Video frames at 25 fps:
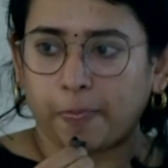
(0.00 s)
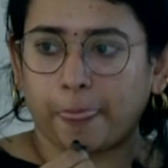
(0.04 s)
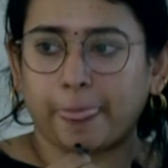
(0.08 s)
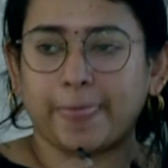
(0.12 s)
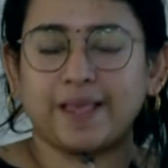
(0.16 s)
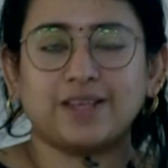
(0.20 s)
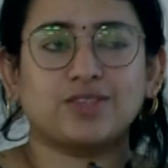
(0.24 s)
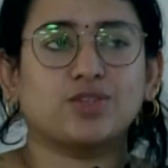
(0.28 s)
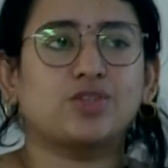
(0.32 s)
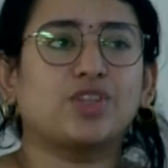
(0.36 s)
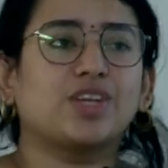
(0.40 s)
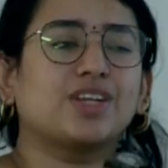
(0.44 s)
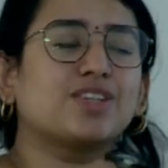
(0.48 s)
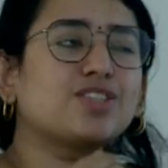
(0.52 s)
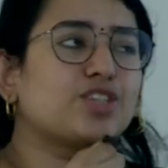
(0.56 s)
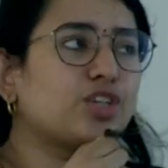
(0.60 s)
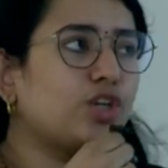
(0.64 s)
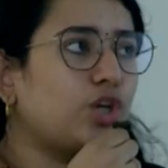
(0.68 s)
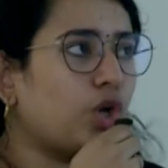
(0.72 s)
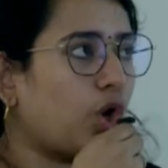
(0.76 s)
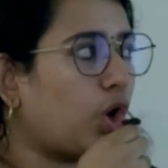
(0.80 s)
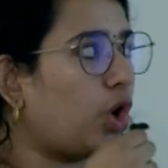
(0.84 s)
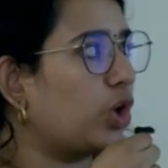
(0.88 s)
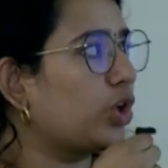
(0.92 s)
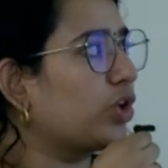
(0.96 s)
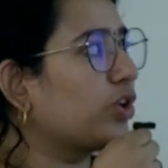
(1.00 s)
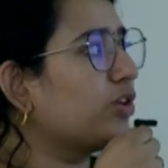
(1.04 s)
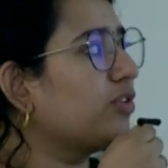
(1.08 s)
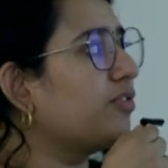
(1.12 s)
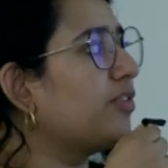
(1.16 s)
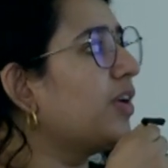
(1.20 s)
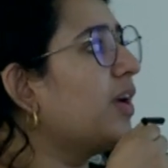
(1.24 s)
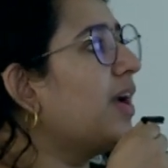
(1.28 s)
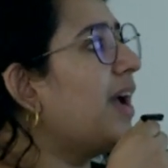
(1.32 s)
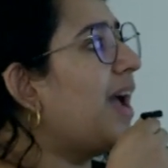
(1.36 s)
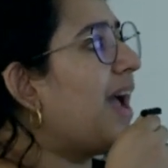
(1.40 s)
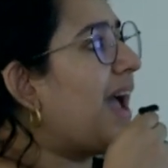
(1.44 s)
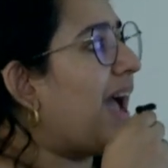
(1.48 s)
So there is a lot of
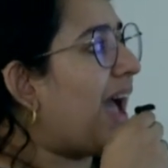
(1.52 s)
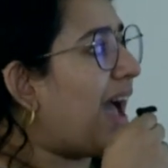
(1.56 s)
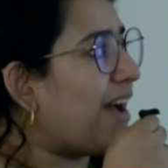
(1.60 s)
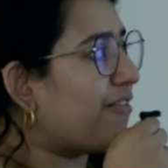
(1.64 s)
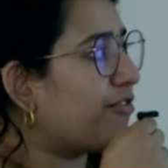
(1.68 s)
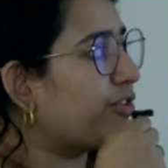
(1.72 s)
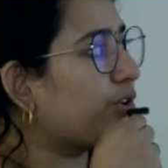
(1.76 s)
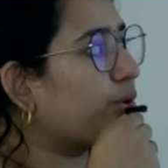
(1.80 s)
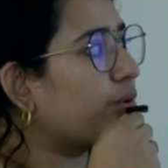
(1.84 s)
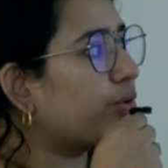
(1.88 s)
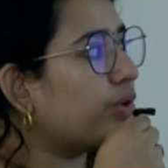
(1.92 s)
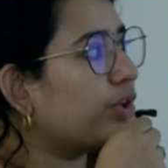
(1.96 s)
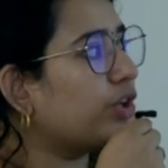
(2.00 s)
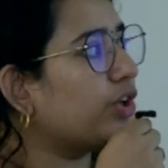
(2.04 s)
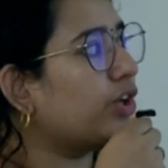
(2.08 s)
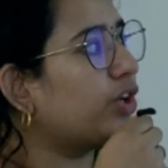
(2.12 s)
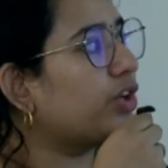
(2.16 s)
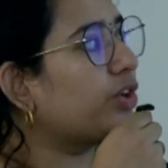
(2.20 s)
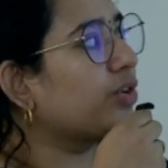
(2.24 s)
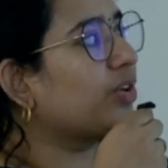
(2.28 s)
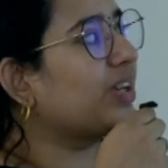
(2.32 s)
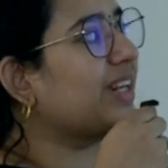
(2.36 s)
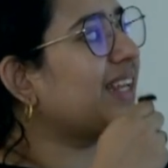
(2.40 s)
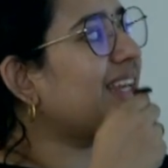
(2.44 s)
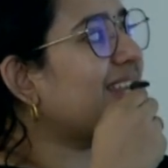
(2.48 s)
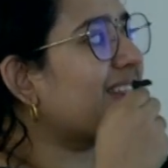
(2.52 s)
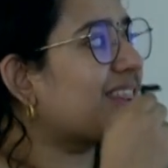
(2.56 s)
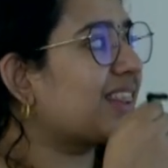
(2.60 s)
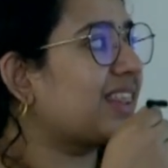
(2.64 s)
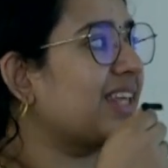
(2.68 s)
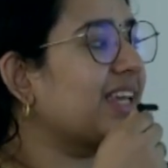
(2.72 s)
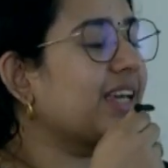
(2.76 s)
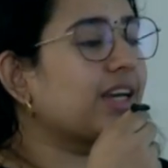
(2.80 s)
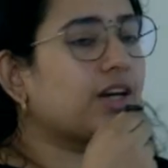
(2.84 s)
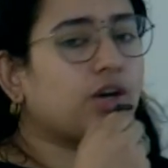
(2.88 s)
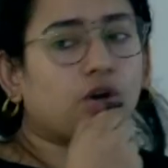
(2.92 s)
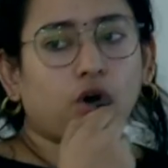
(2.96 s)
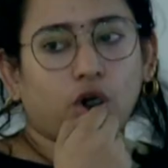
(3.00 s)
avenue here to
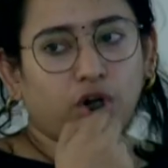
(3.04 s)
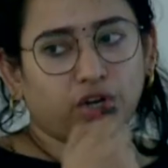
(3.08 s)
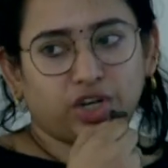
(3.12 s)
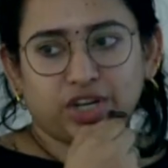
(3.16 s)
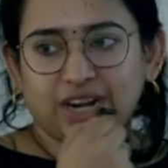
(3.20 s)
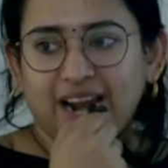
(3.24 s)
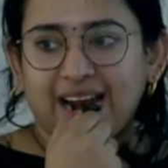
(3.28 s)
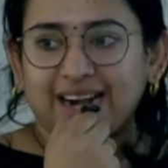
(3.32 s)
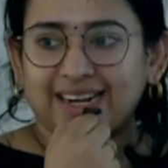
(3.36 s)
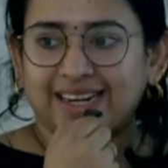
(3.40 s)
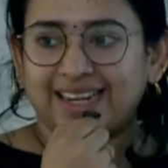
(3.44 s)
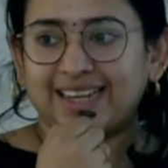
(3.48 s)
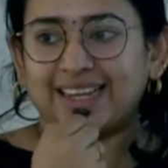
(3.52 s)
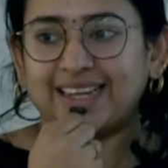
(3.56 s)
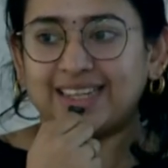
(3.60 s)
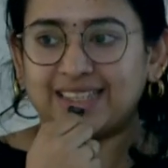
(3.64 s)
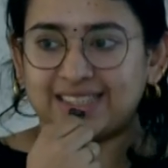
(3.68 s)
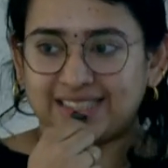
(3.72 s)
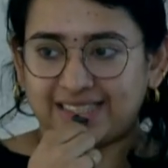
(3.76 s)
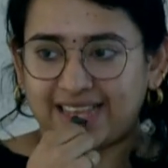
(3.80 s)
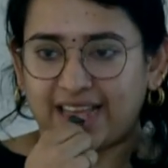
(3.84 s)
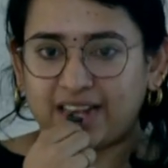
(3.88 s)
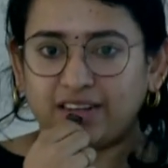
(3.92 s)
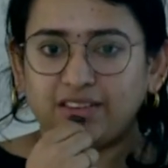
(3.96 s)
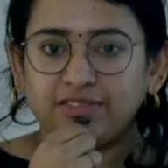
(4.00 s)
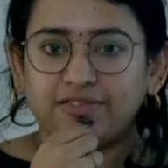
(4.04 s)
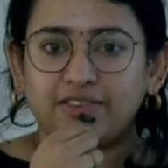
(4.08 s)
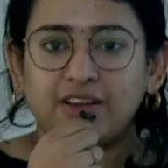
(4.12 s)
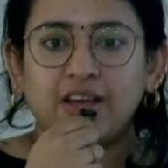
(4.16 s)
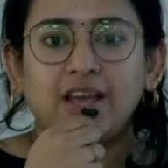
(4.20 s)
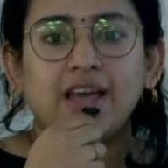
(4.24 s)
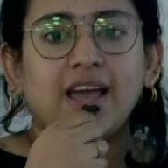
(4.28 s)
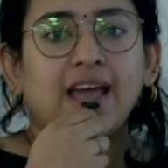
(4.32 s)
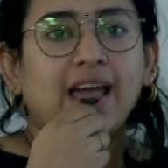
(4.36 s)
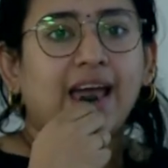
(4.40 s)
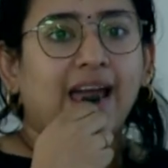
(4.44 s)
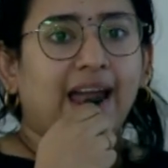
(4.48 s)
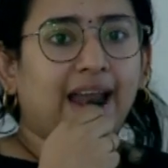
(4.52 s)
rethink contracting itself
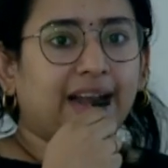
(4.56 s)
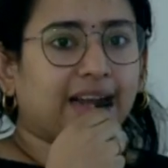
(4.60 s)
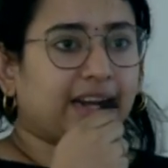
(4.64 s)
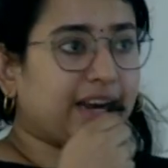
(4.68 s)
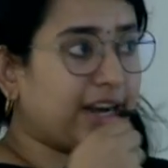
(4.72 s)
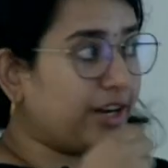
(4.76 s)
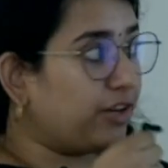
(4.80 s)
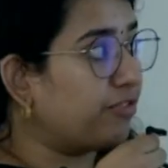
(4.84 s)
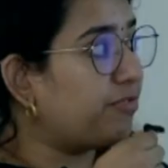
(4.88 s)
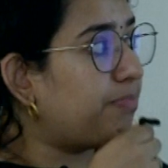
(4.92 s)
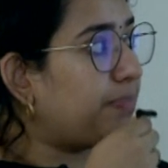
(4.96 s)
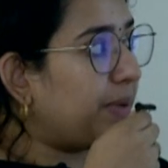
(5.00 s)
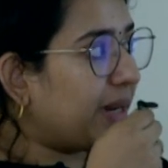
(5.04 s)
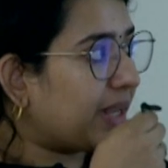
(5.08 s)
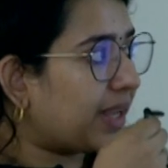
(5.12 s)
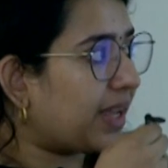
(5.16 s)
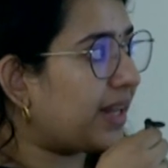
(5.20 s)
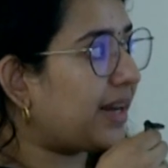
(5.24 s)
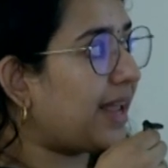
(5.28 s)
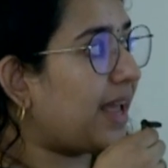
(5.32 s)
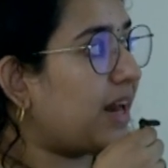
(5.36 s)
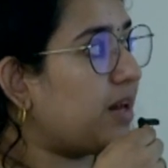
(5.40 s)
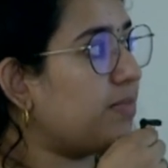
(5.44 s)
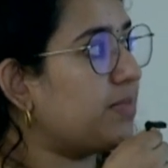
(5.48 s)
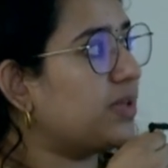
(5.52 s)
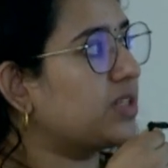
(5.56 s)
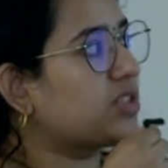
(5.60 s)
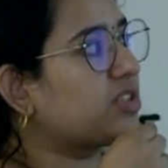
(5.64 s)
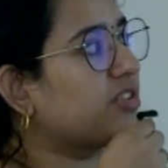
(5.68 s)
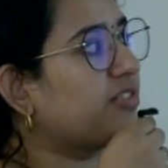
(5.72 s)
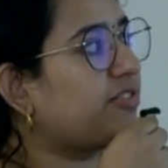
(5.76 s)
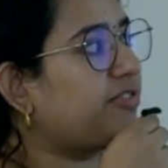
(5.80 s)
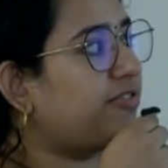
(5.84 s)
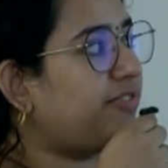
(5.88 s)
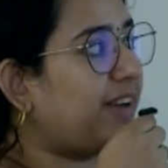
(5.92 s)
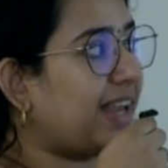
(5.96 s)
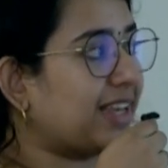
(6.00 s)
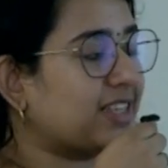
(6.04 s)
and kind of bring in elements of
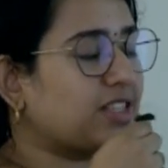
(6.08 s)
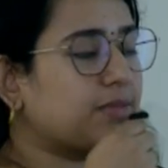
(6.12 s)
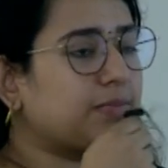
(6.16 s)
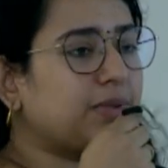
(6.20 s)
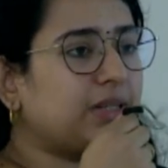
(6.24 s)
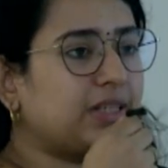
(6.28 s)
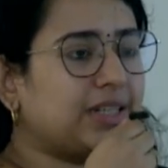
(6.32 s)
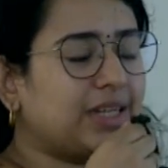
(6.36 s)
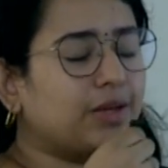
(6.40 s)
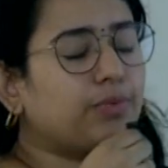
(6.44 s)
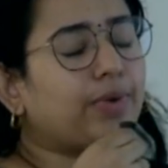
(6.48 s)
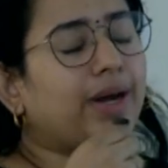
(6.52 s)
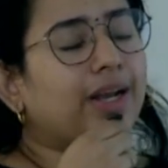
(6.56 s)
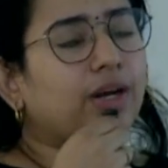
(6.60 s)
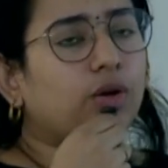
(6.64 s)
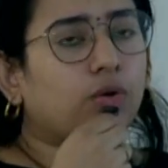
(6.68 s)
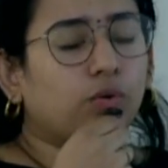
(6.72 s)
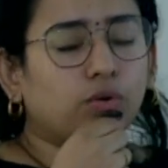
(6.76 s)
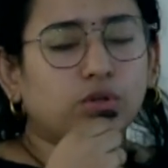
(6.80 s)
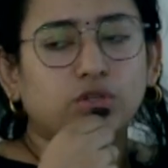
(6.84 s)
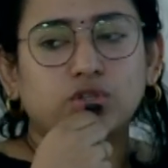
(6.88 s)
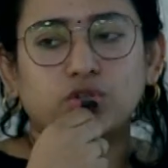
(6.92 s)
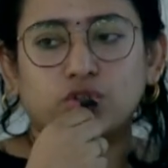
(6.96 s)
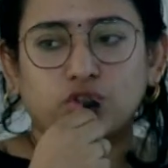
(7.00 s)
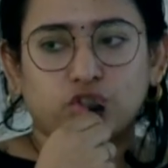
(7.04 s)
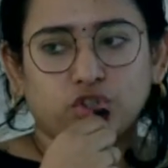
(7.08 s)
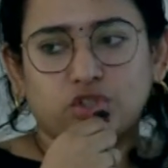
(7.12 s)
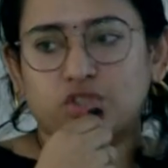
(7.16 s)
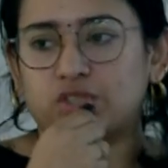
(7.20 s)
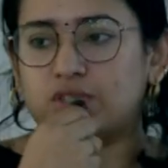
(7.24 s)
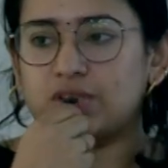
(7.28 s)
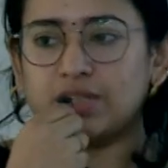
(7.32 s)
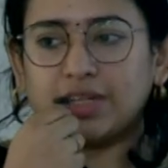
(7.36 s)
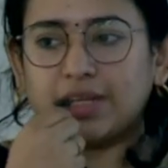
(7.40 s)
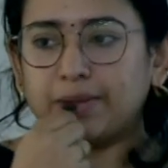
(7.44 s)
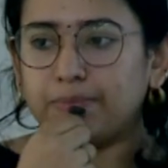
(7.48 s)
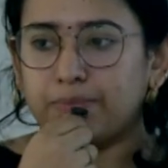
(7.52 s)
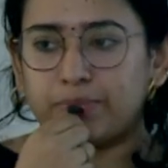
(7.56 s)
flexibility while also just
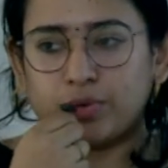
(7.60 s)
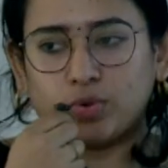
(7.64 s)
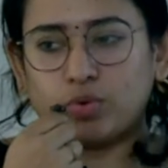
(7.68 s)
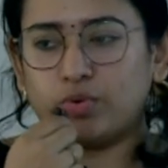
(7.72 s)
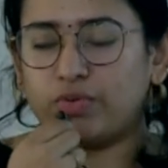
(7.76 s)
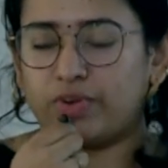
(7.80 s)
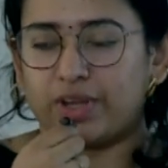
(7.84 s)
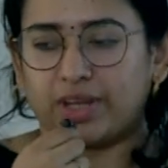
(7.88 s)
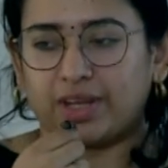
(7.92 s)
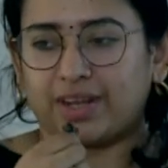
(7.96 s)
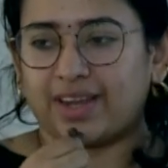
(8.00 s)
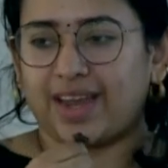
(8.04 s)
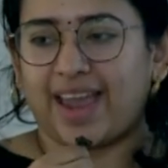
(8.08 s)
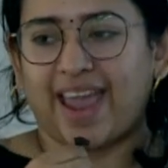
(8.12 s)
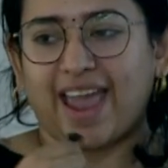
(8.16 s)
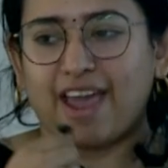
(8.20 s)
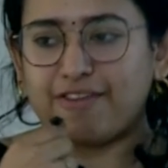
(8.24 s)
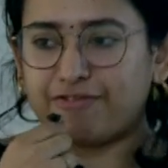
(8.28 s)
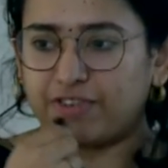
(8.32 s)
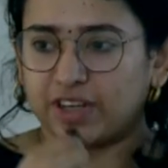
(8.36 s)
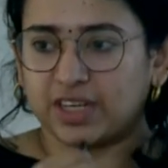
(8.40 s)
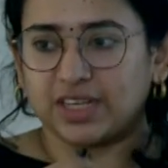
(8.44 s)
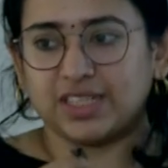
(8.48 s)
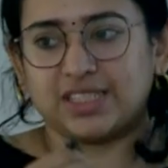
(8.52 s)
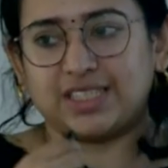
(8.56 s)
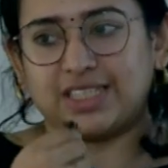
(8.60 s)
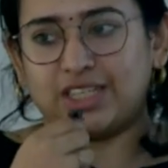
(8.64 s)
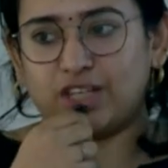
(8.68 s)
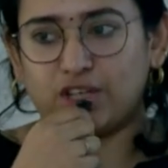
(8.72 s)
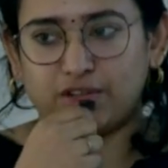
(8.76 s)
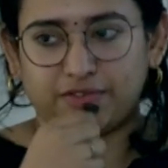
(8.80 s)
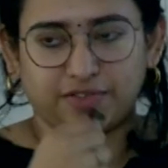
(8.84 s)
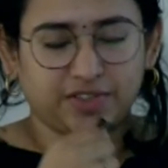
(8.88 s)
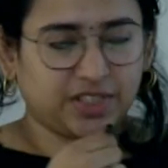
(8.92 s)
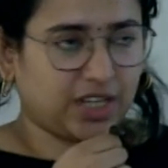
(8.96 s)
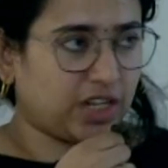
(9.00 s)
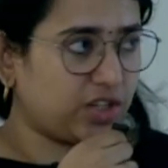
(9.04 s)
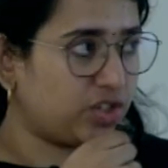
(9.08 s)
improving efficacy
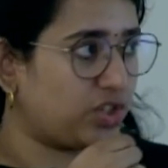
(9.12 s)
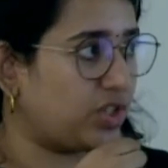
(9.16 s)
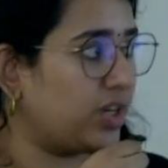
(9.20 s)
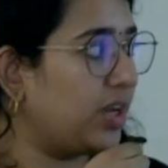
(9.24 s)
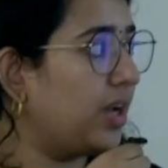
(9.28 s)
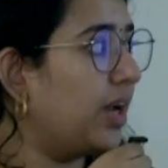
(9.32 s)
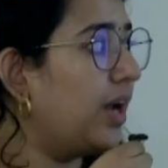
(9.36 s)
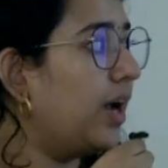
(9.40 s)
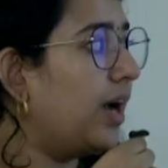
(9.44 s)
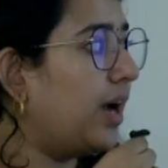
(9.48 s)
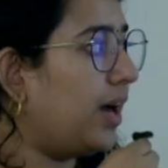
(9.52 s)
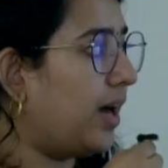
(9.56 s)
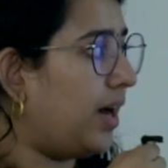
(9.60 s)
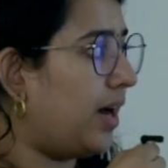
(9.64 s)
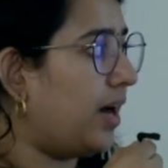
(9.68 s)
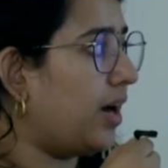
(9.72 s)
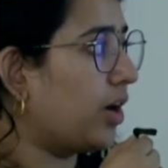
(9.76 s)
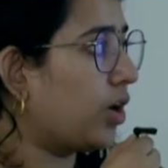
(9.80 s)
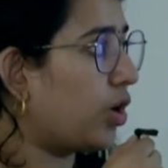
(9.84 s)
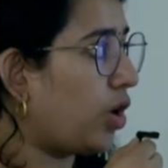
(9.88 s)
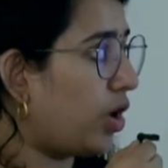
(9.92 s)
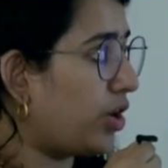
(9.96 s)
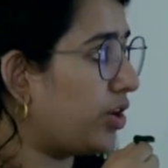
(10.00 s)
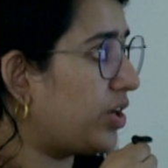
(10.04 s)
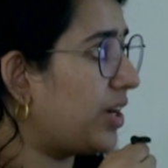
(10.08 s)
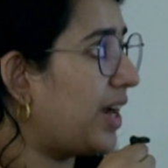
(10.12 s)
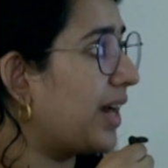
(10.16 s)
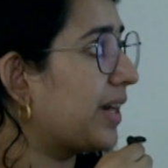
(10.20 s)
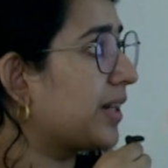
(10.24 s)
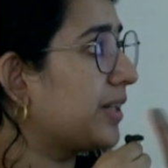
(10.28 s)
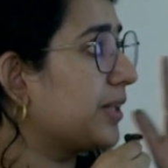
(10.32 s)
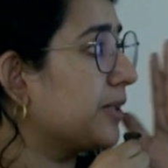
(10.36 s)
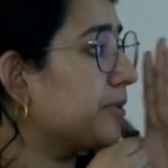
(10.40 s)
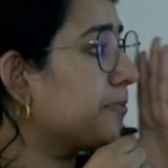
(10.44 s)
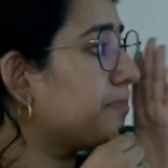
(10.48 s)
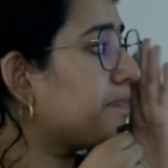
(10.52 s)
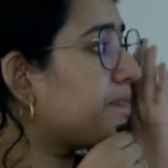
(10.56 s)
of such contracting.